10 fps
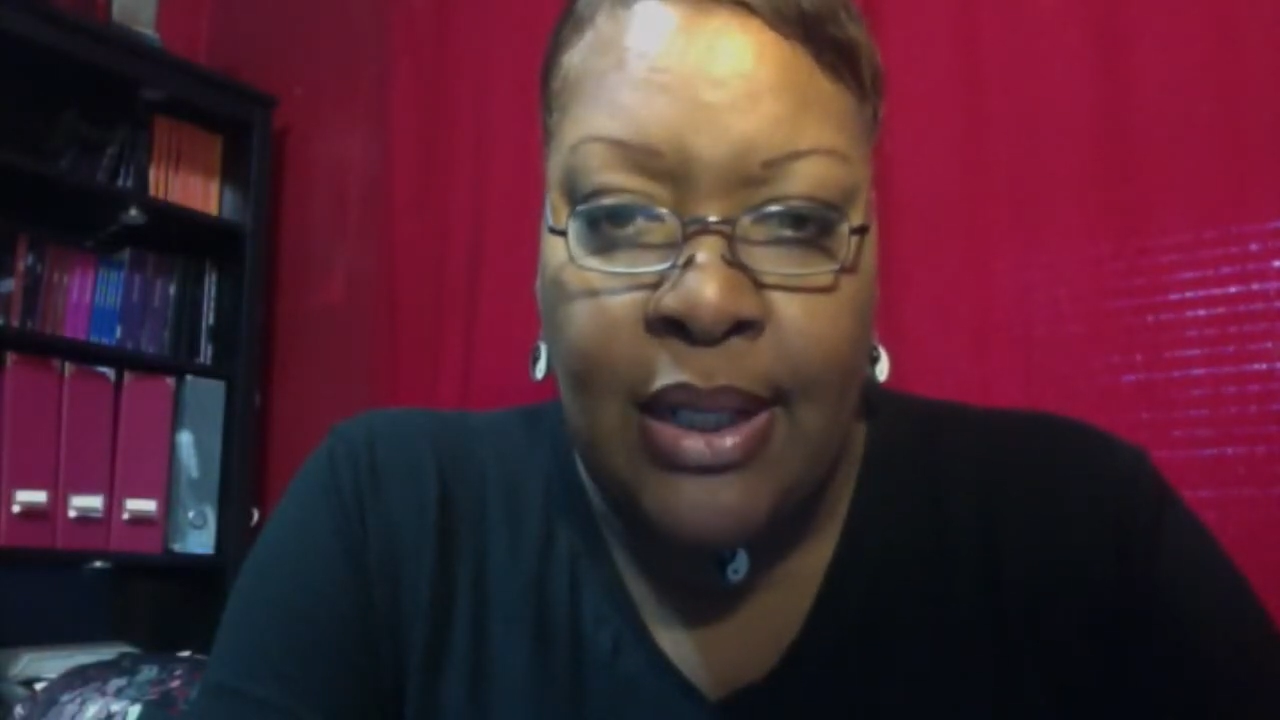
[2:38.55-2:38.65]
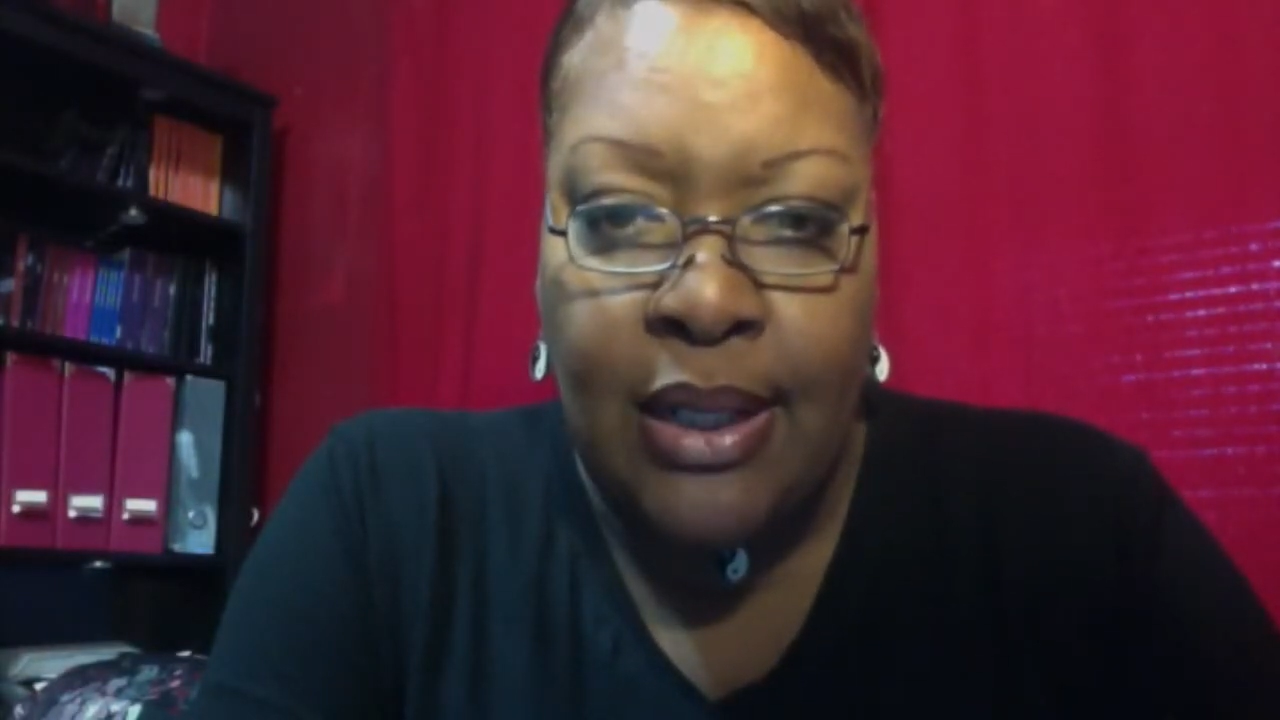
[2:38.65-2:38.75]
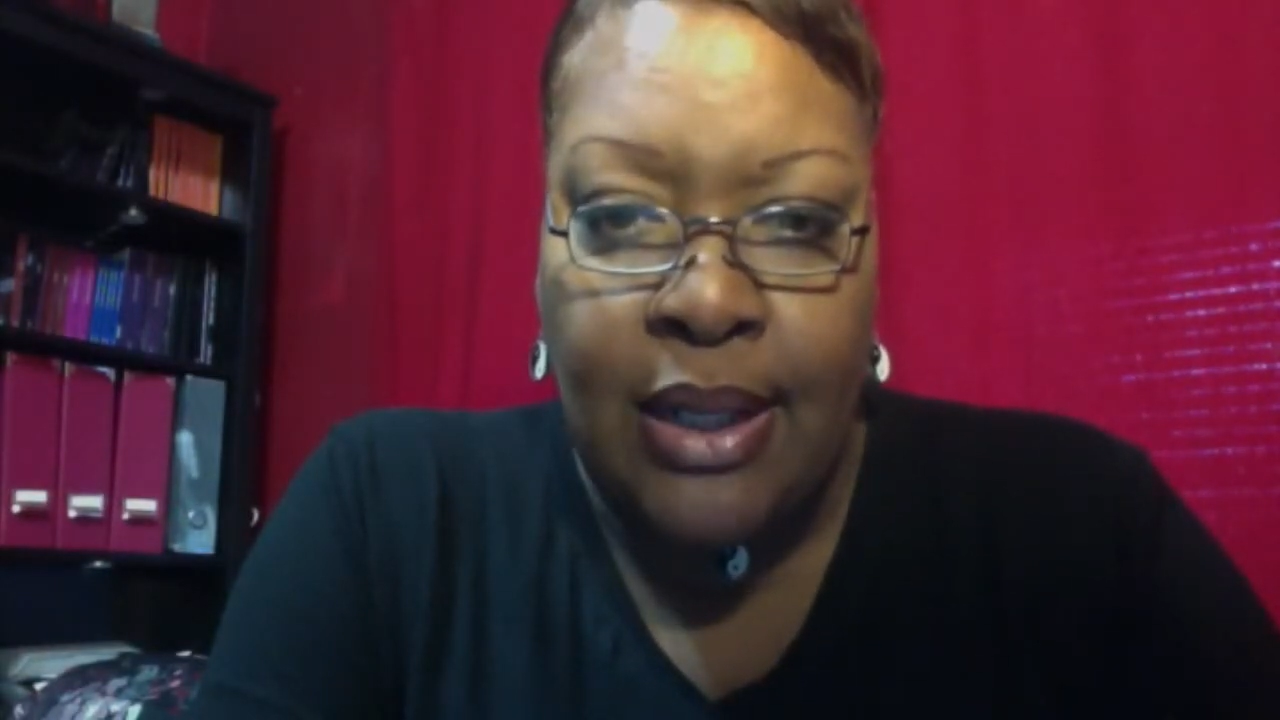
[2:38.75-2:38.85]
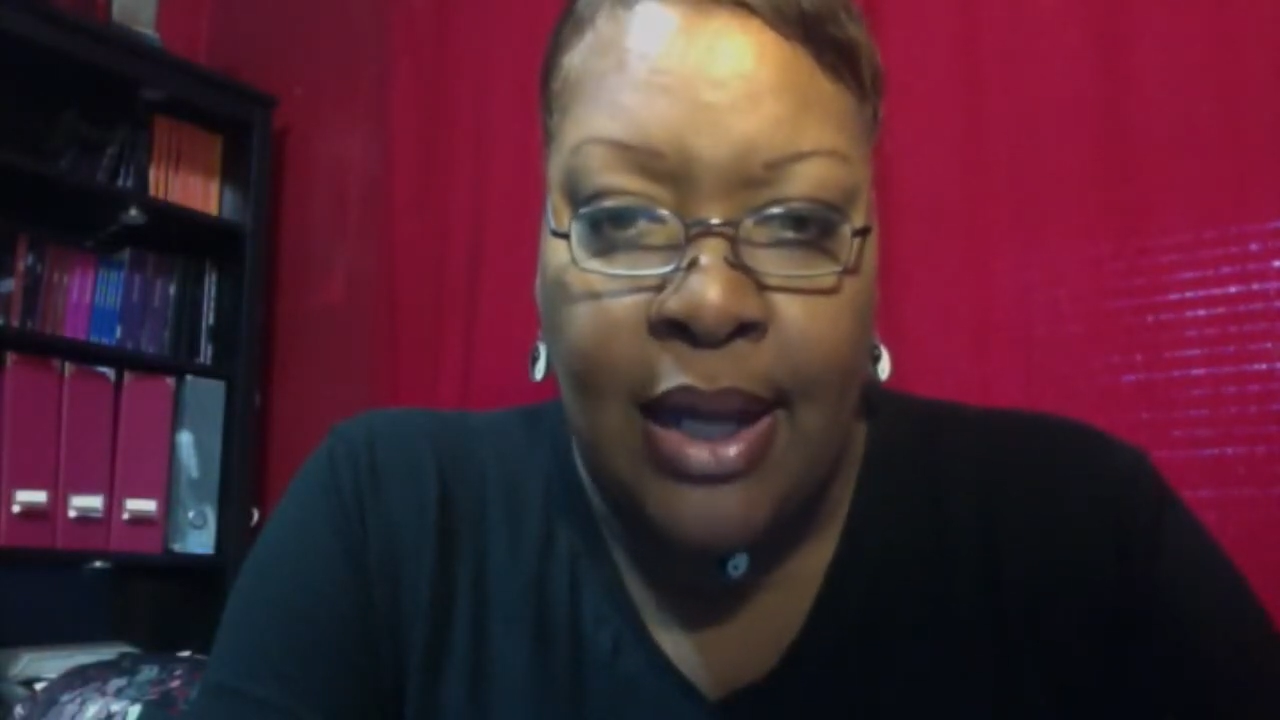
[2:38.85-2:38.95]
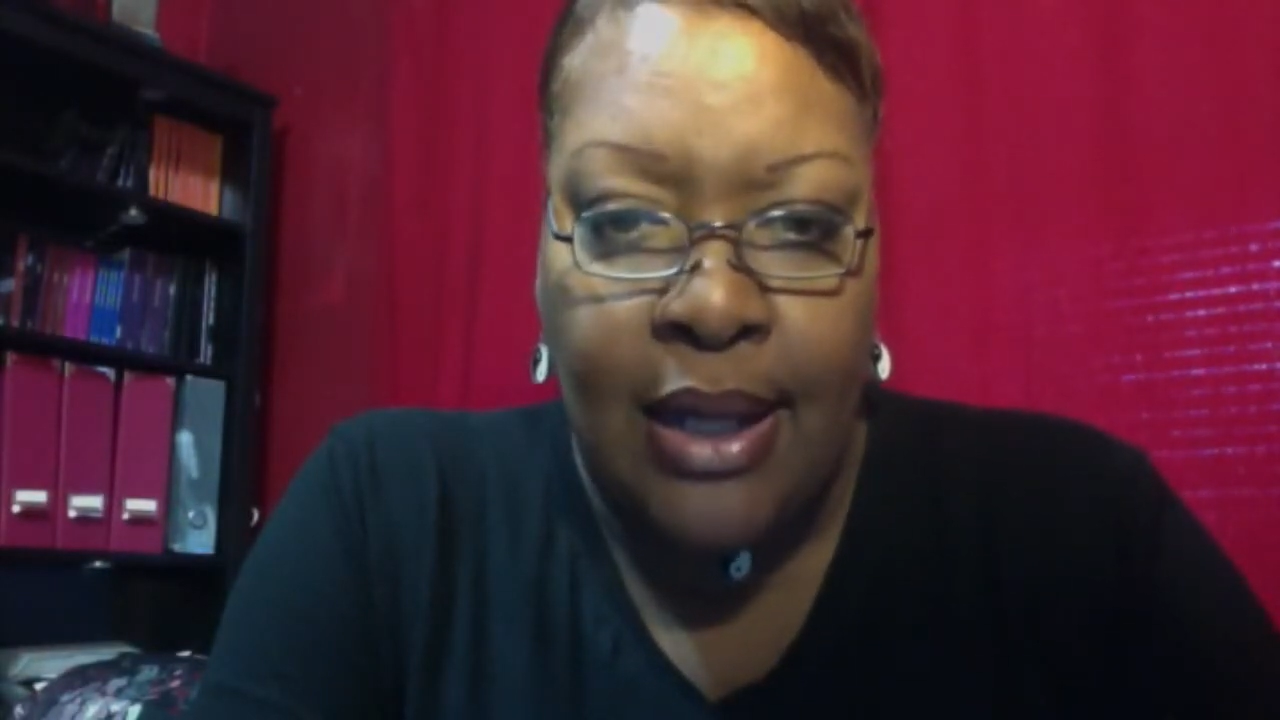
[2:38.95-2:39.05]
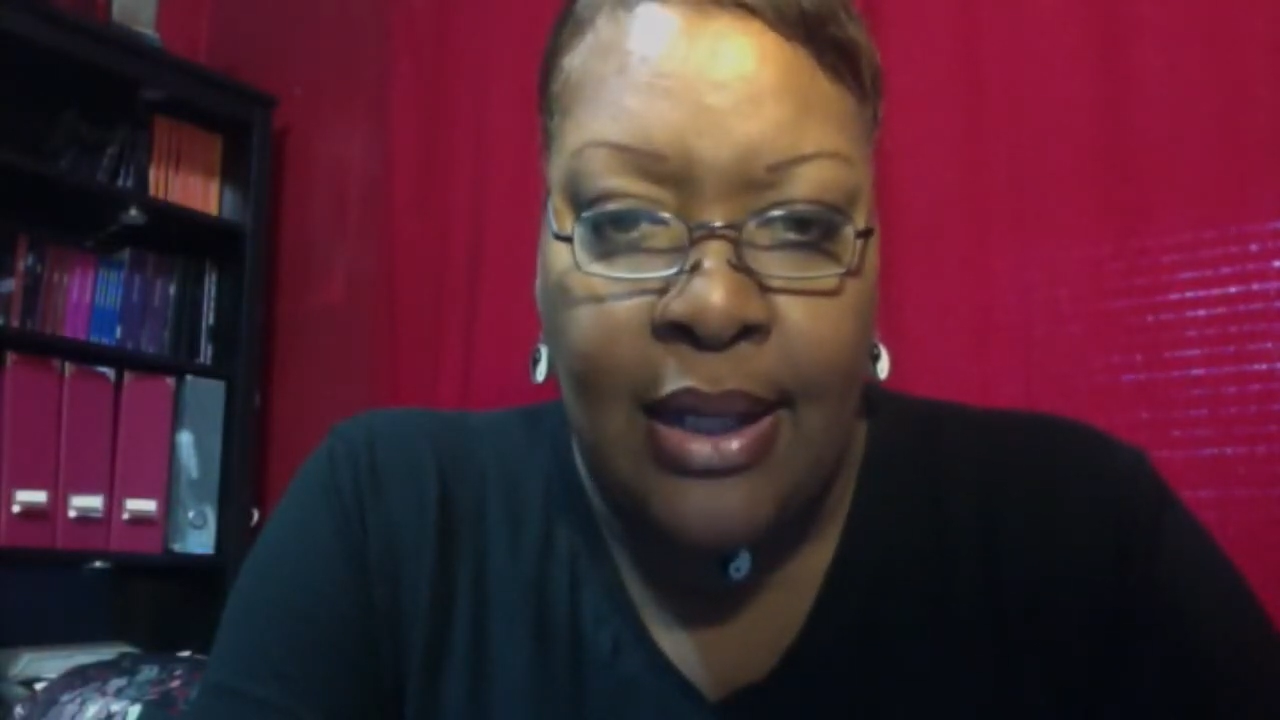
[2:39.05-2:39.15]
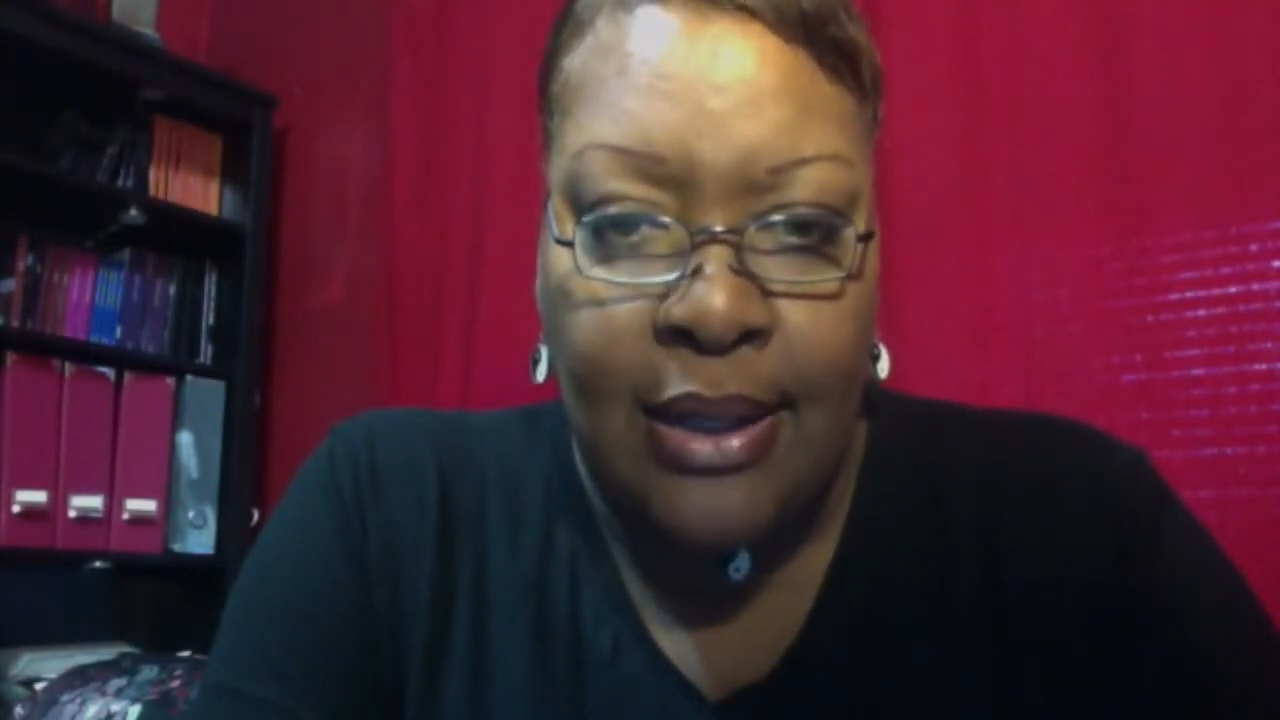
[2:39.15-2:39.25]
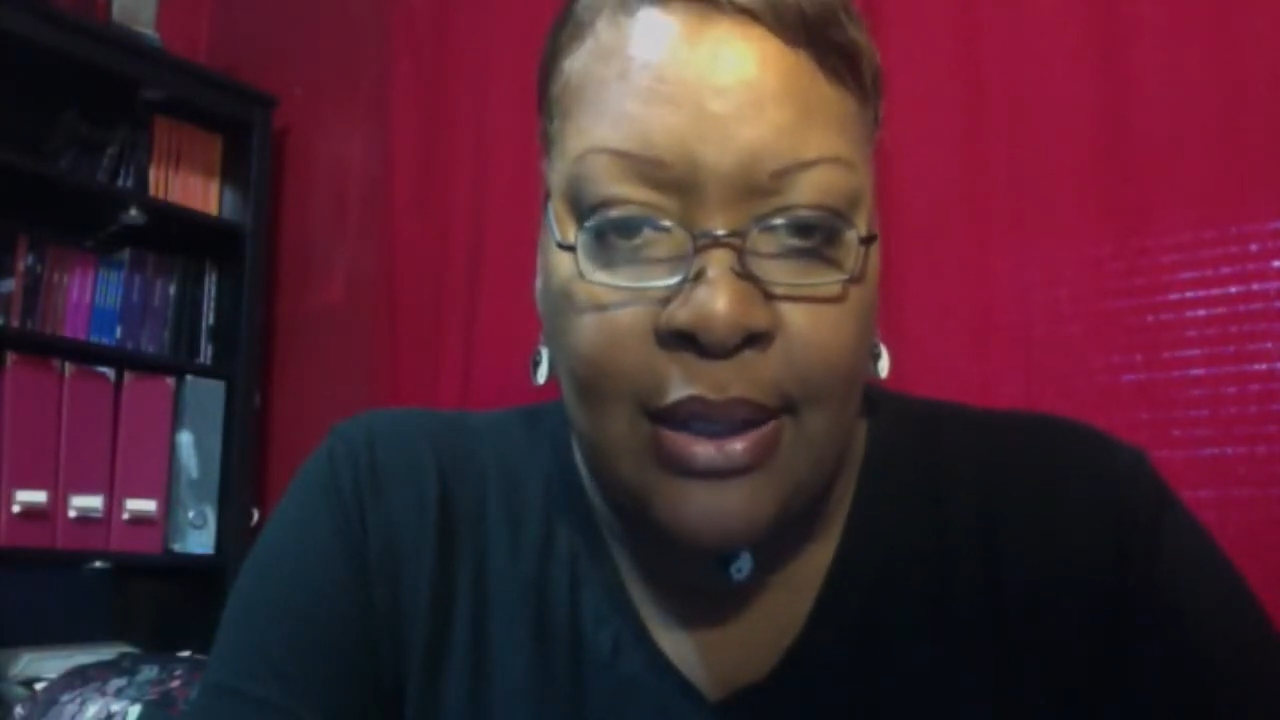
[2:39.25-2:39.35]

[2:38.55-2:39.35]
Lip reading: not in the